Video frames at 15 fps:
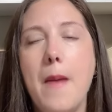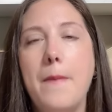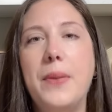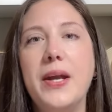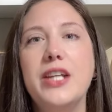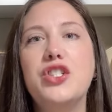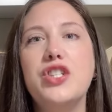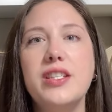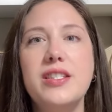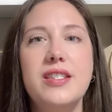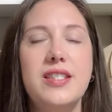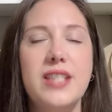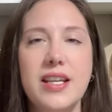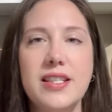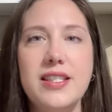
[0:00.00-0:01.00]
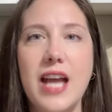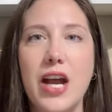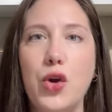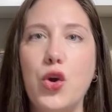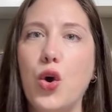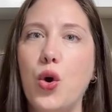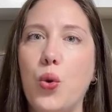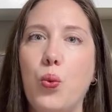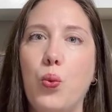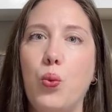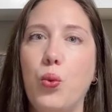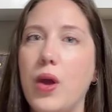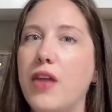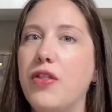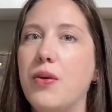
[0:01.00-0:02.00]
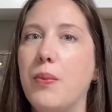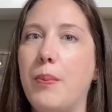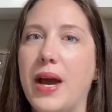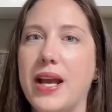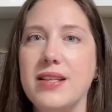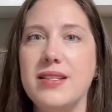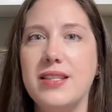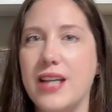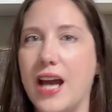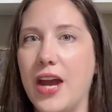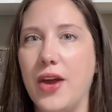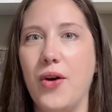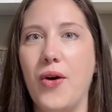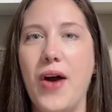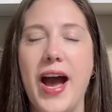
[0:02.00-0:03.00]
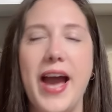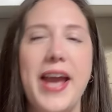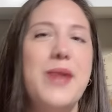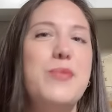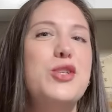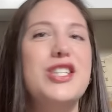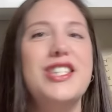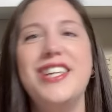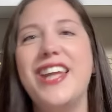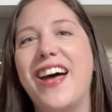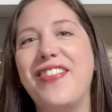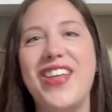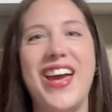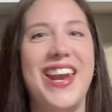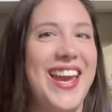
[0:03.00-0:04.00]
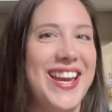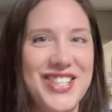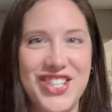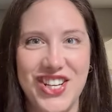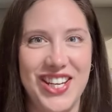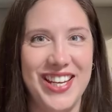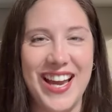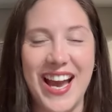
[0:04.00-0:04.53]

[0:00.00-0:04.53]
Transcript: but it just does not go with my style. I am just not that edgy.